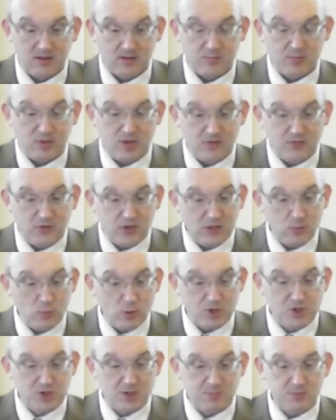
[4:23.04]
but if ye
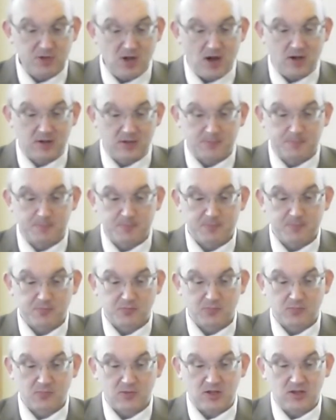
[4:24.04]
worship not,
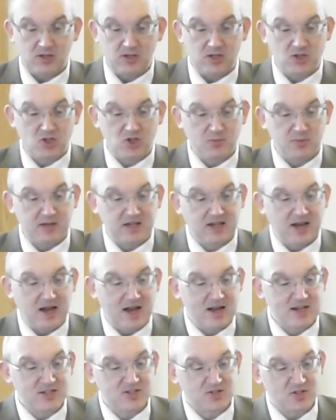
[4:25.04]
ye shall be
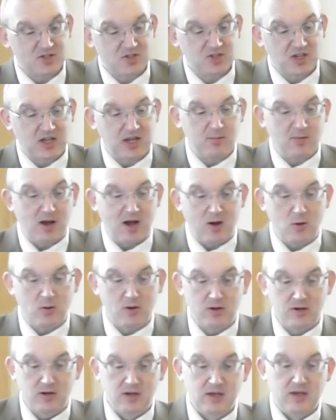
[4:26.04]
cast the same
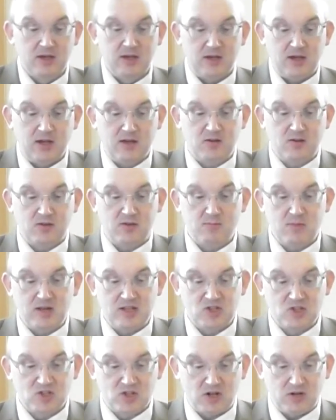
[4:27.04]
hour into the
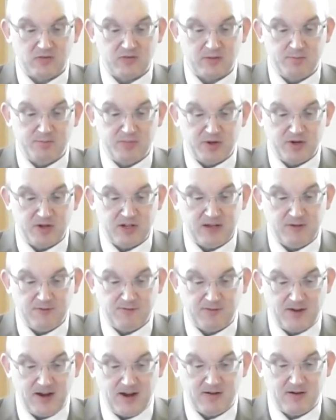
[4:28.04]
midst of a burning
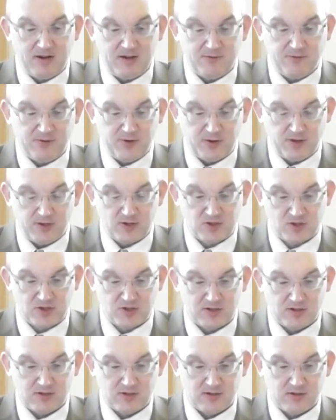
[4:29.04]
fiery furnace.
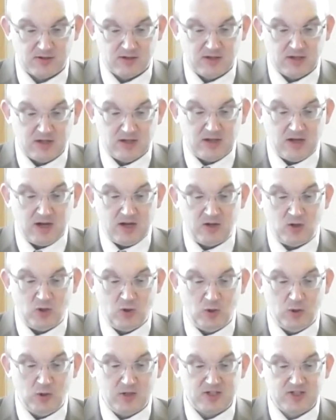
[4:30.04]
And
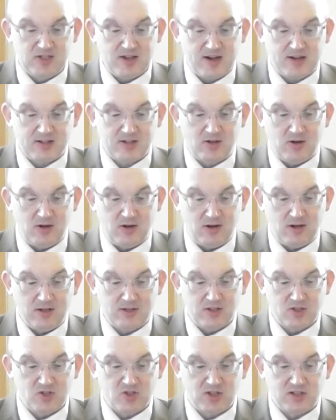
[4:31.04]
who is that God
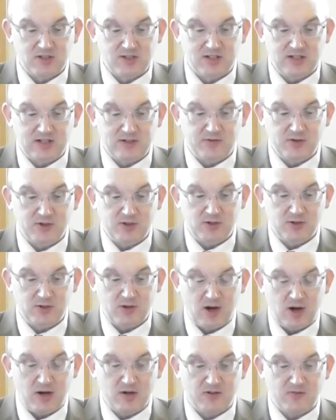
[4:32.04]
that shall deliver you
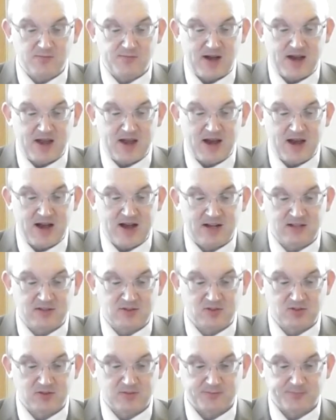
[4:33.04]
out of my
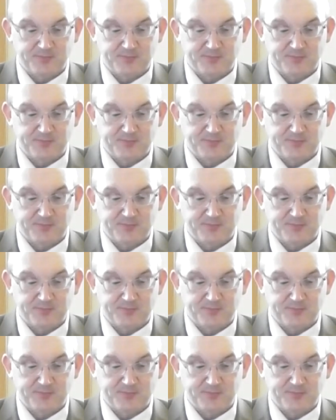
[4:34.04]
hands?